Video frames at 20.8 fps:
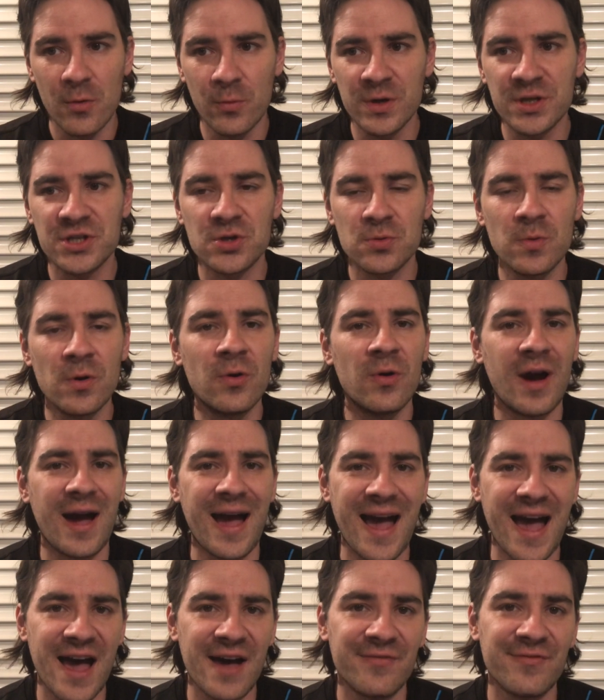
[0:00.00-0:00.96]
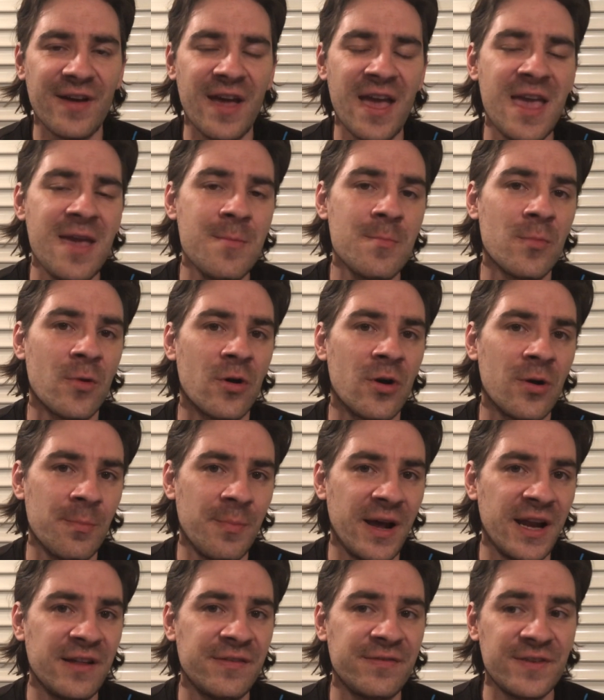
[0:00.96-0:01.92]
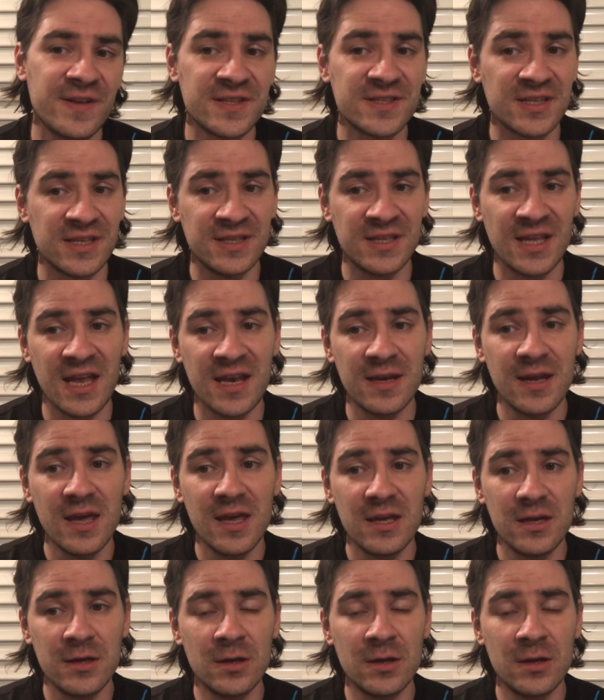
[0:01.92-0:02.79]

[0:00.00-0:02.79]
which will have a more benefits and then,